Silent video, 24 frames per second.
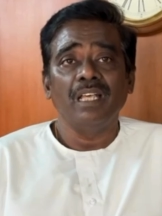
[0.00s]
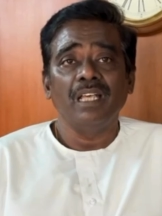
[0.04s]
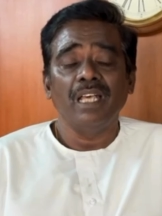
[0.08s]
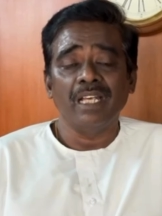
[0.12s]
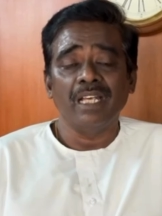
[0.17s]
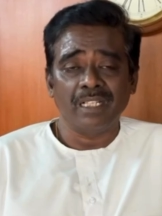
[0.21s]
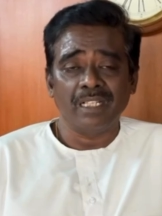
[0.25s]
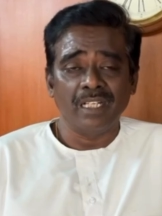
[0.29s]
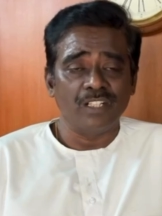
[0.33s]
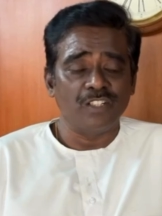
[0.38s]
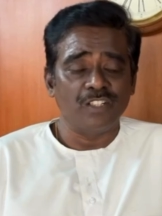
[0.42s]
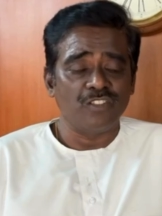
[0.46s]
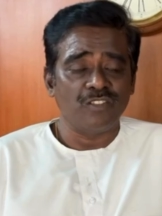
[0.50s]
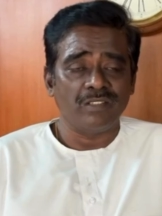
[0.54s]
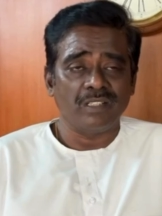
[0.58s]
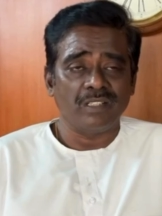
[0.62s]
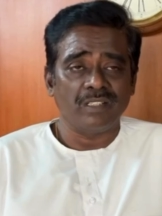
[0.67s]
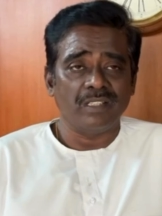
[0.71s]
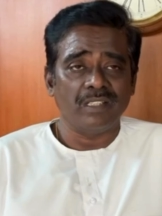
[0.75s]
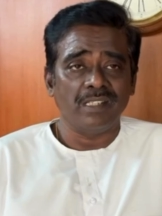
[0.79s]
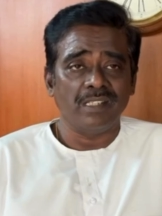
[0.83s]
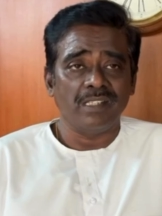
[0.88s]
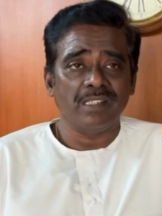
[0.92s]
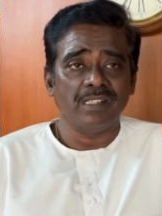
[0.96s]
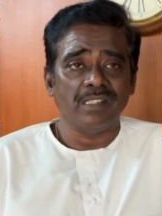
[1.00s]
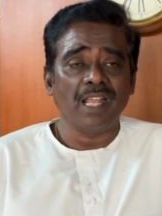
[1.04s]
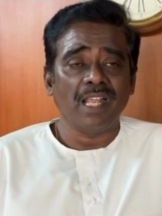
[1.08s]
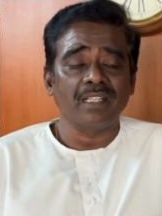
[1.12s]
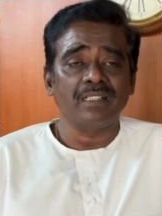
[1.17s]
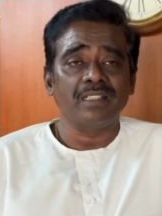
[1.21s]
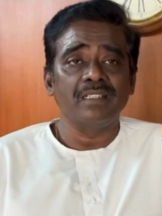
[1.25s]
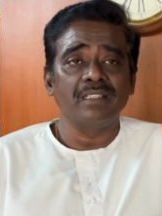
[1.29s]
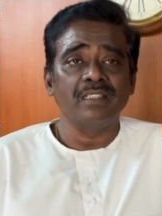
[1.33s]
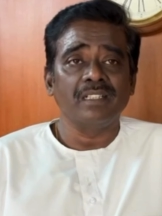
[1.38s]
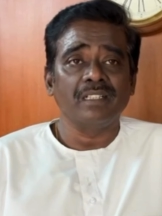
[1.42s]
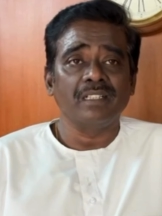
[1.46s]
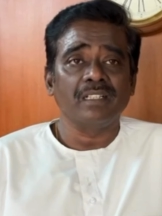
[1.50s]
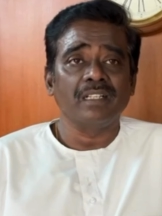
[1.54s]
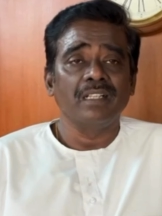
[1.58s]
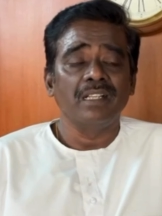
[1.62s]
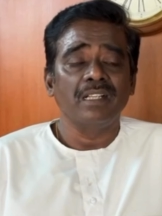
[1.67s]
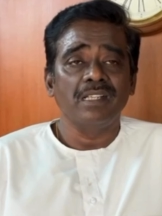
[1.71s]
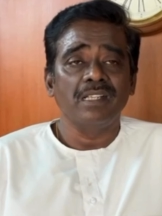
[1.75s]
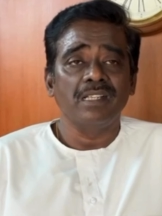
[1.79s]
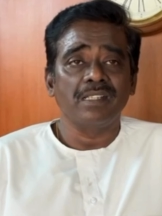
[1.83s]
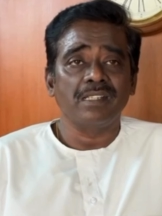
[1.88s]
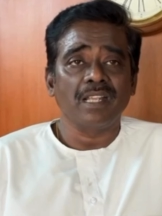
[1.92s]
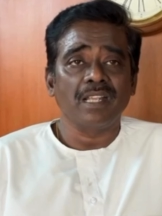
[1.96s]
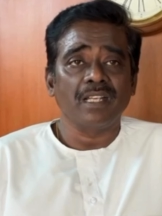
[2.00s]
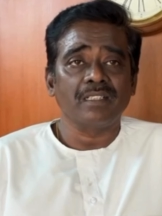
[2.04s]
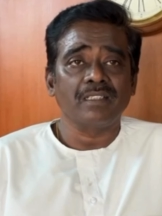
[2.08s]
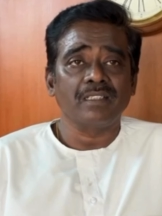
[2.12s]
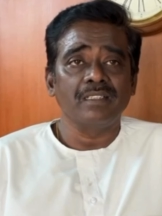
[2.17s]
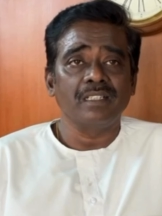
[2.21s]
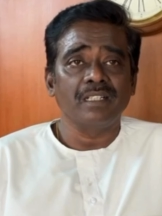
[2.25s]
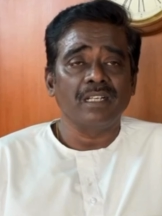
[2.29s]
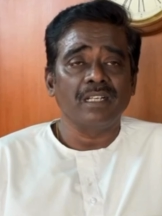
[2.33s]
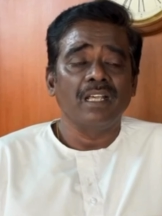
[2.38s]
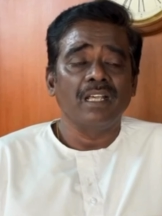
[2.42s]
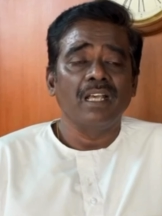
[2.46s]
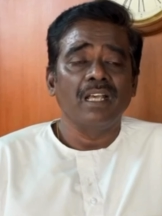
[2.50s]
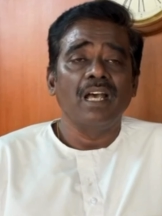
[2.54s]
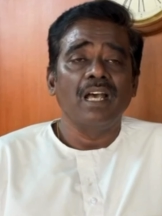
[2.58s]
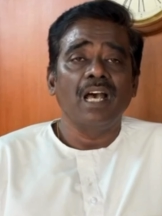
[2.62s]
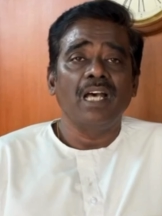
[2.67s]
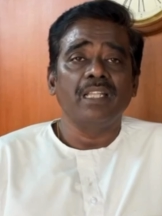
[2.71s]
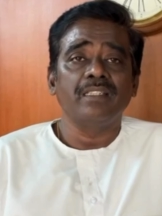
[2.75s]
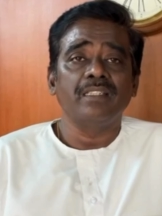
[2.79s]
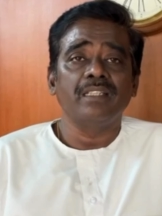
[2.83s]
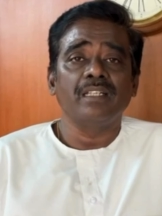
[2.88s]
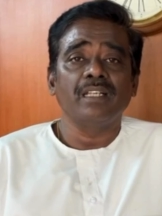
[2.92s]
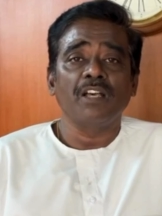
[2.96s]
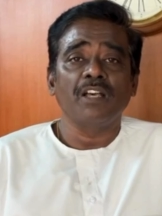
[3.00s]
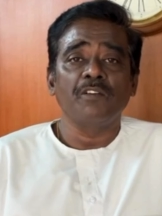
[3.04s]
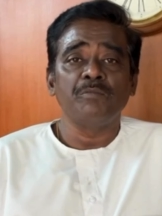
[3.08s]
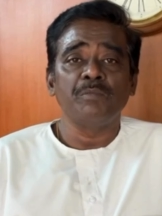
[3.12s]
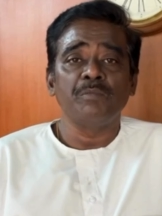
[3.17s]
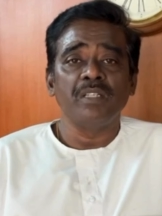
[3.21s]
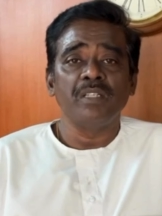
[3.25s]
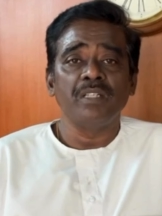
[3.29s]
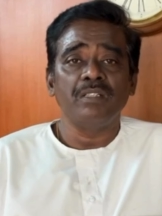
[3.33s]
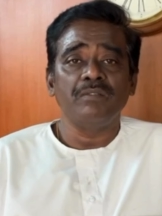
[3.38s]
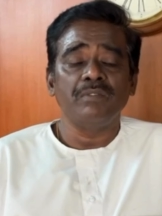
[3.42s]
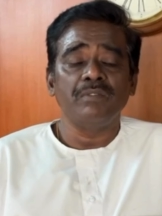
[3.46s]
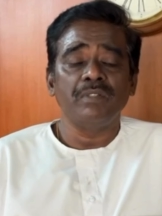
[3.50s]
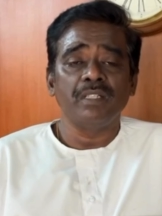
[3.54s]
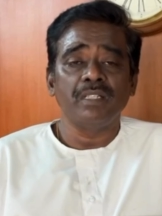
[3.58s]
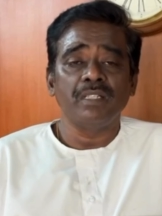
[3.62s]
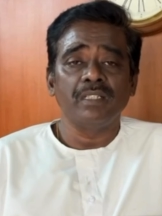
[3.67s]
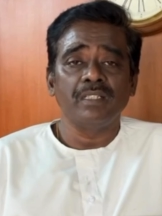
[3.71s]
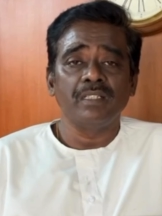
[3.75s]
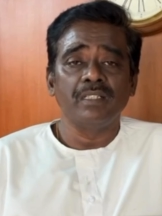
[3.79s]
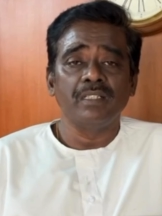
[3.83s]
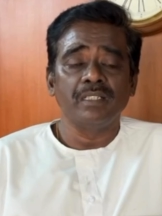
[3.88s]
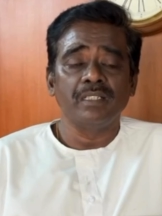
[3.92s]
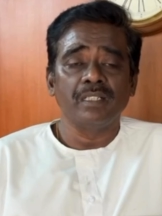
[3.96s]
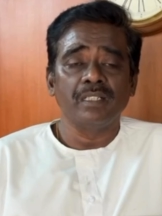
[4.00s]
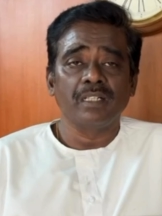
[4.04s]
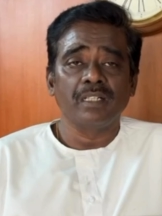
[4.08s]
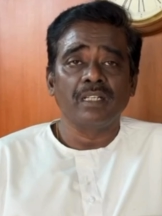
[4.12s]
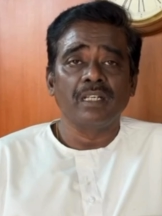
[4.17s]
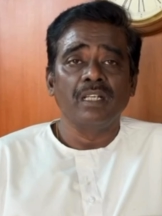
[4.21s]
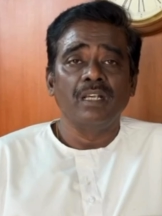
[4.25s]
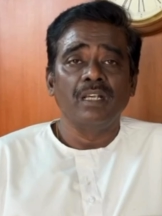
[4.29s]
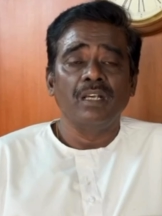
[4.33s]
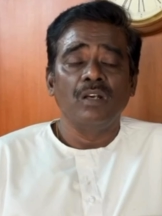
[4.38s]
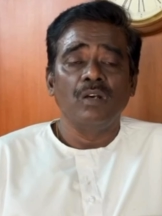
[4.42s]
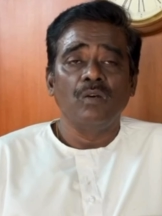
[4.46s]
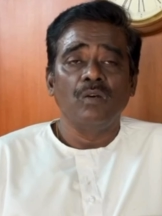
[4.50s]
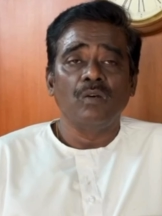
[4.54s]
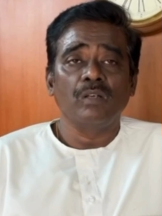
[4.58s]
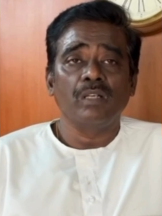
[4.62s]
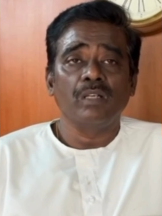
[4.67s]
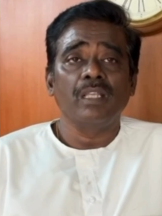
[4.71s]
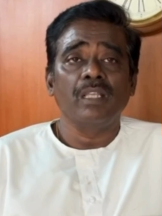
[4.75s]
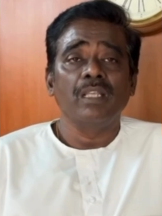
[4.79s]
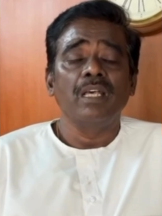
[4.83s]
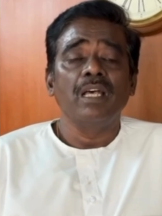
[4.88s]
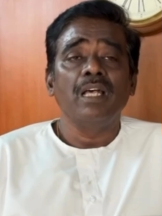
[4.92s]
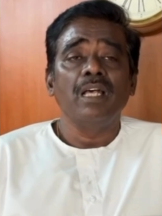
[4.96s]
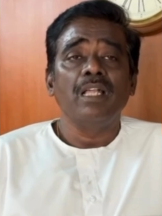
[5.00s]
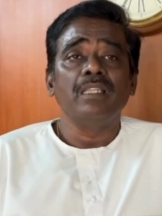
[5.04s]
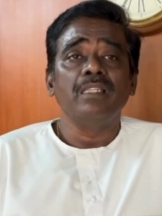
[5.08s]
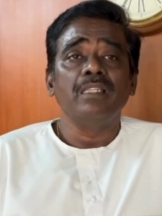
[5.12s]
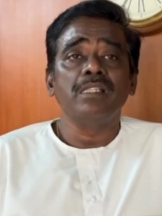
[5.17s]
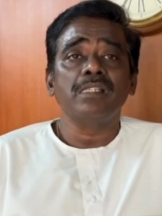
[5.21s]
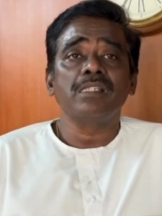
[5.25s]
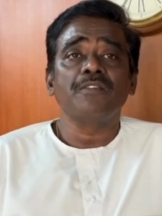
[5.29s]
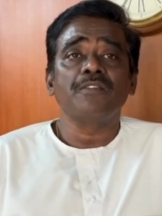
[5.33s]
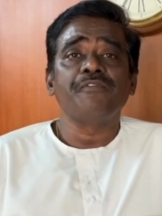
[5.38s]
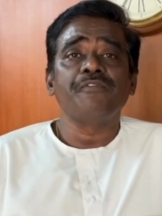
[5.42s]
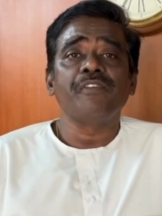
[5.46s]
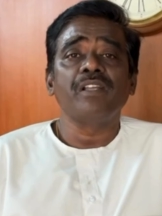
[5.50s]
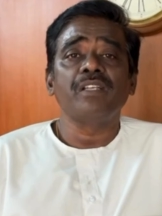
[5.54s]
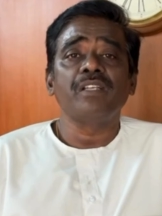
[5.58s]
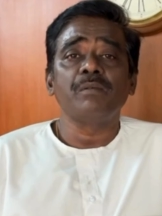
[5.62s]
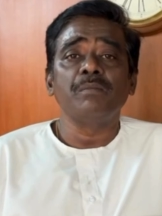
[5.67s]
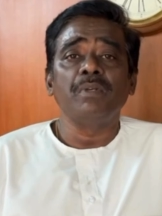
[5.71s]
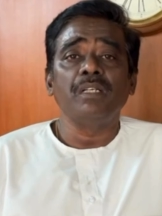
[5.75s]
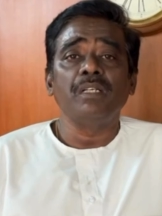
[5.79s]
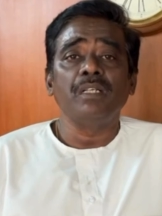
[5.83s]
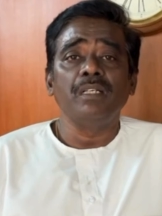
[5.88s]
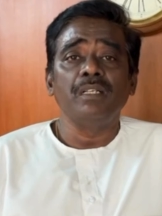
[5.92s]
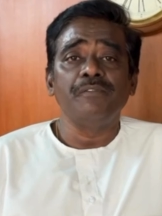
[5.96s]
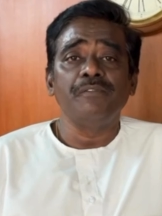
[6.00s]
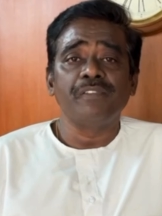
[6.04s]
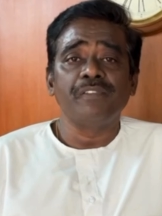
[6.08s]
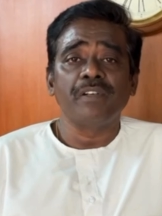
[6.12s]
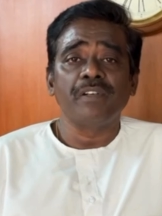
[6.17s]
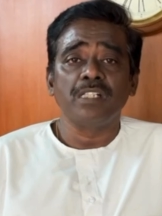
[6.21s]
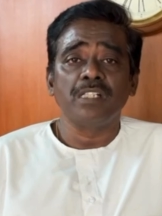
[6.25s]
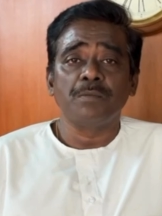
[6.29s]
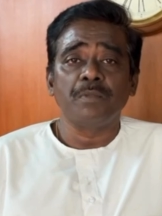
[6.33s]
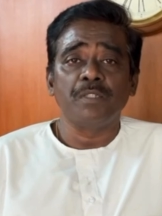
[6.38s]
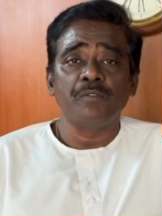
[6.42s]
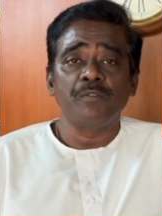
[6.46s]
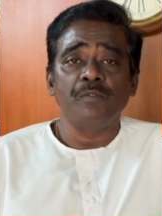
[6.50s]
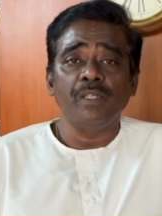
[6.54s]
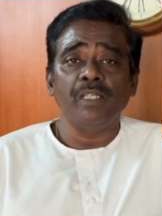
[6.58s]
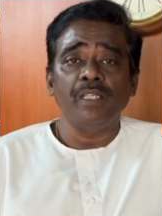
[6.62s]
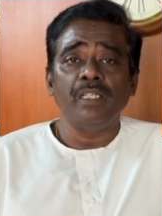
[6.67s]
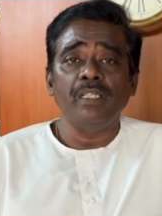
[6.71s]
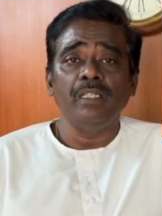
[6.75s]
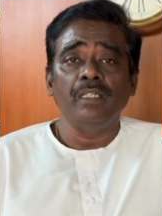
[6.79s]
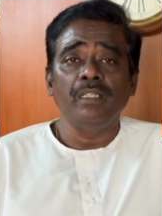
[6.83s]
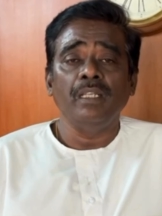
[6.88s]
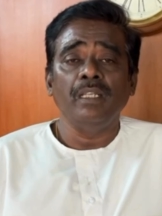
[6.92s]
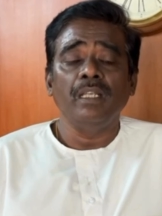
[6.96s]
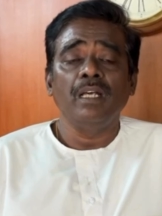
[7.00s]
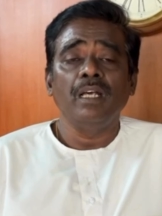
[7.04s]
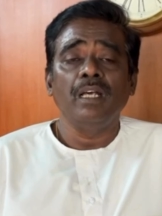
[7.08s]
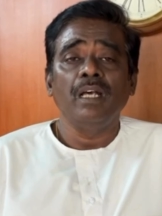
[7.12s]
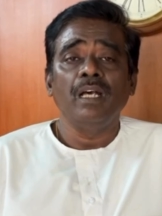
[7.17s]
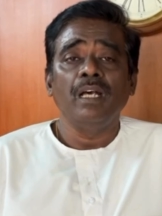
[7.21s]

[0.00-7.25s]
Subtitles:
a country. Is that clear? Is that clear? I think I've made it very clear. Okay. This is the fundamental difference between